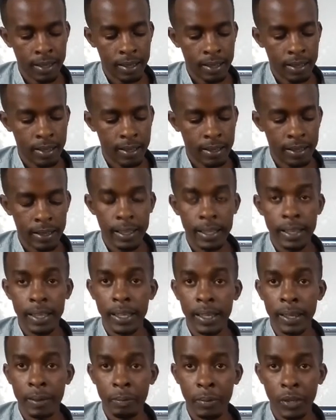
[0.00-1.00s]
E
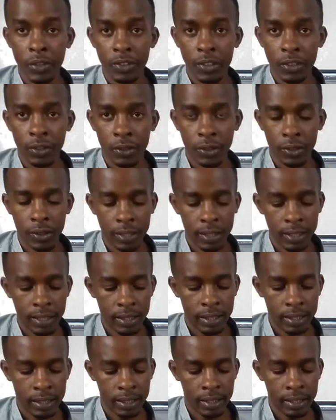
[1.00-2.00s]
major chord
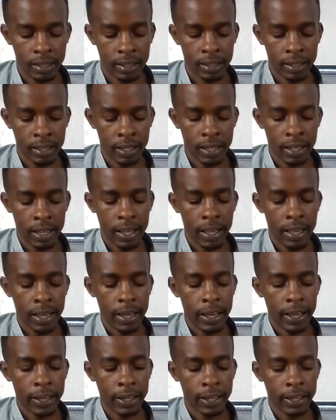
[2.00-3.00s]
and
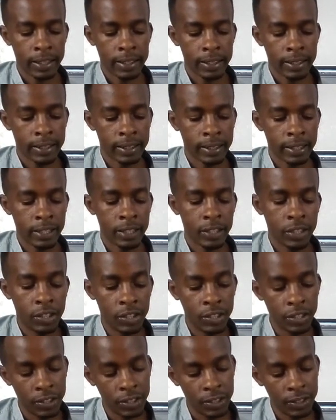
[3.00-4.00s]
D
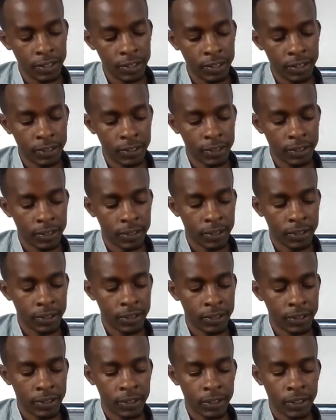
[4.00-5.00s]

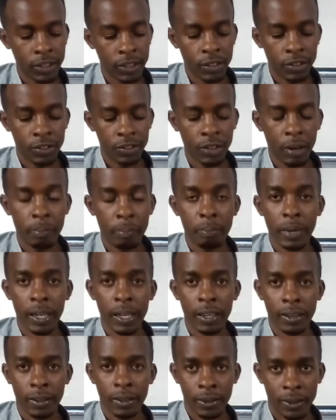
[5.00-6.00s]
sharp minor
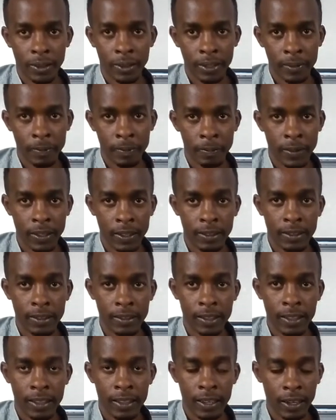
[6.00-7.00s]
chord. This is a 3
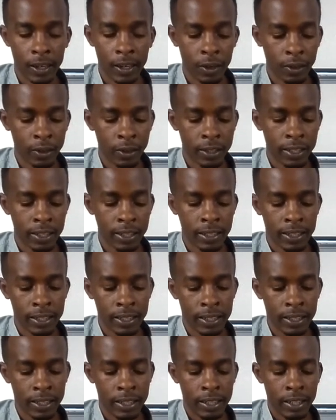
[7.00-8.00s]
chord.
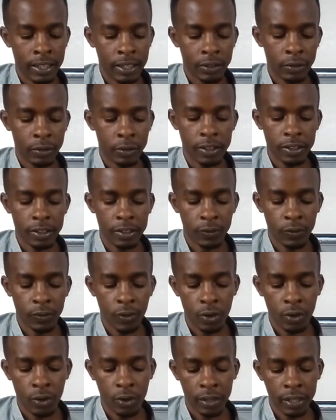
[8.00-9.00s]
So this is 4 chord,
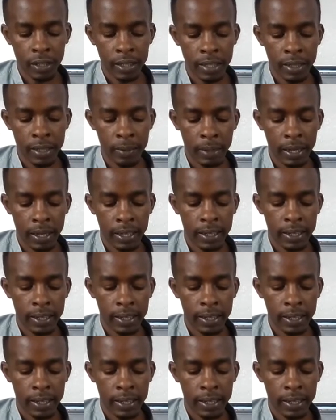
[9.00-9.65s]
E minor,